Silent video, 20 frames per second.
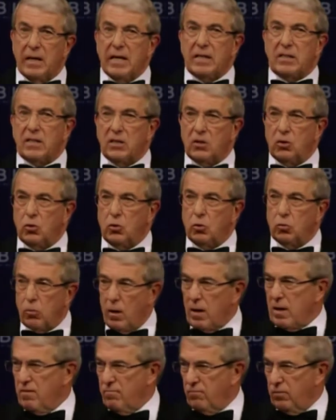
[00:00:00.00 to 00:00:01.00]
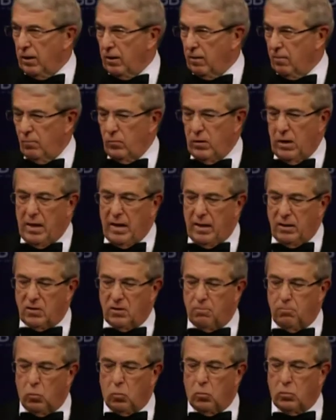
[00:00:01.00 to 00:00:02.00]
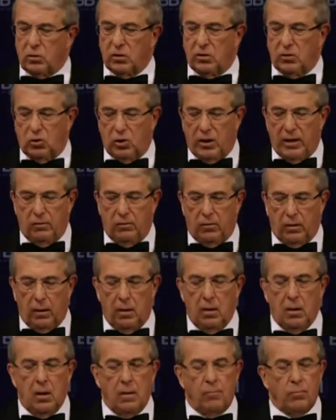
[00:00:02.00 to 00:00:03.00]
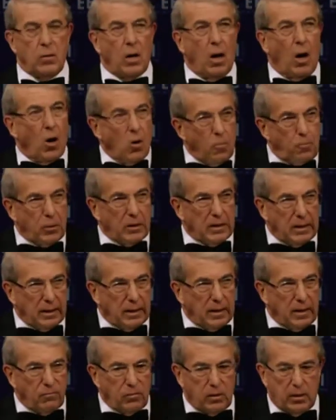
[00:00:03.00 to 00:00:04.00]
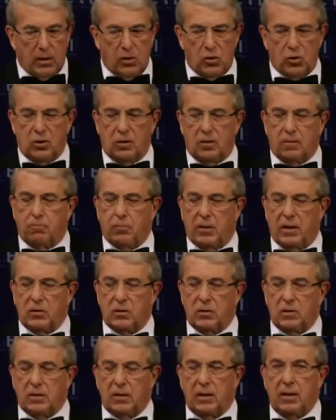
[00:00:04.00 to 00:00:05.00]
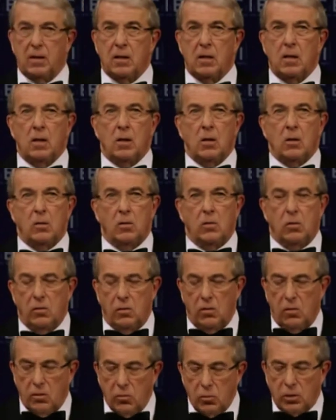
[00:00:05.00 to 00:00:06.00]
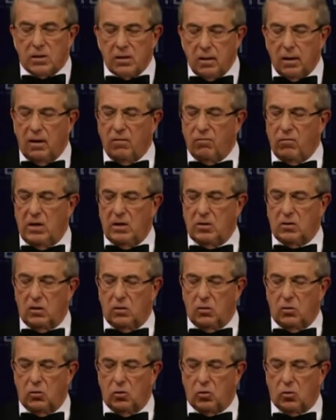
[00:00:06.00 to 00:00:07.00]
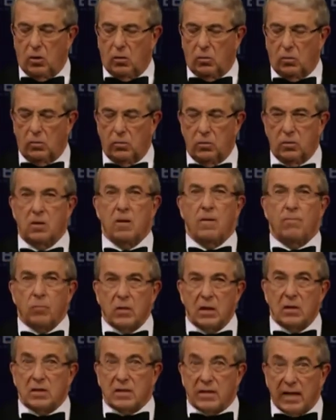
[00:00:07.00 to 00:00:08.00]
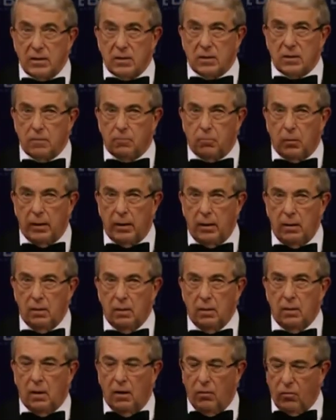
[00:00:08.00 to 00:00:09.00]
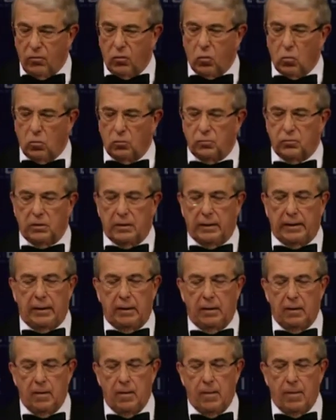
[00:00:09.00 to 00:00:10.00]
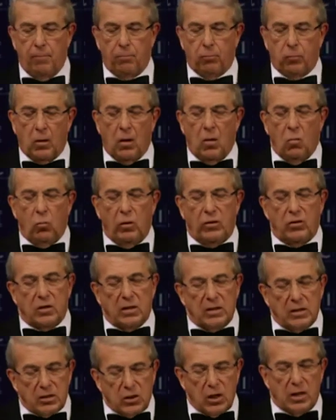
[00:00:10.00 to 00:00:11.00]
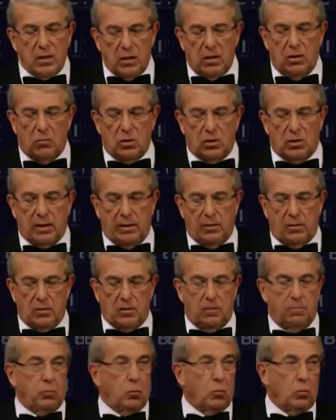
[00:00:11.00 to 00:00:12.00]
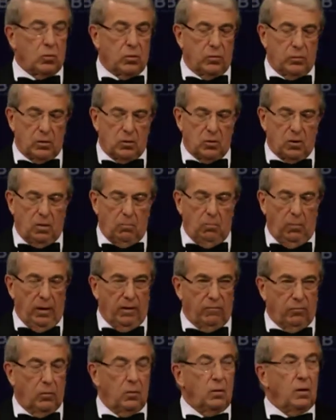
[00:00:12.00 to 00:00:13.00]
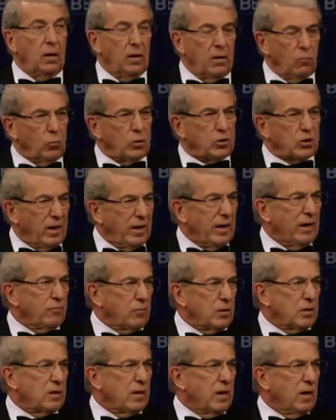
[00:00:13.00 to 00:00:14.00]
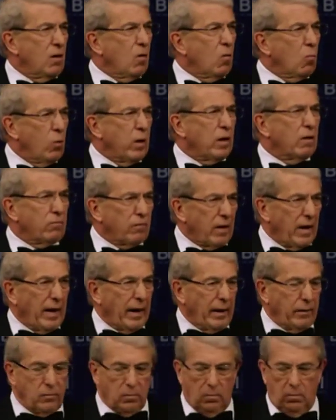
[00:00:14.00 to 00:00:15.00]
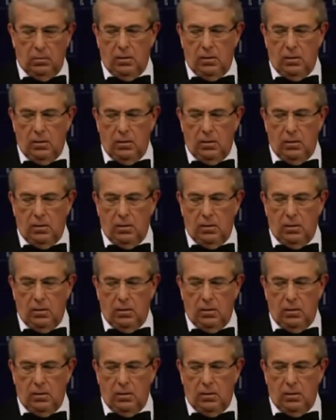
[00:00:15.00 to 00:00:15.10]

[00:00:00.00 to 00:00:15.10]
It is driving the export agenda. Opening aviation capacity, loosening visa controls sensibly and thoughtfully, with continued sales support at the top level, which I have to say we have had,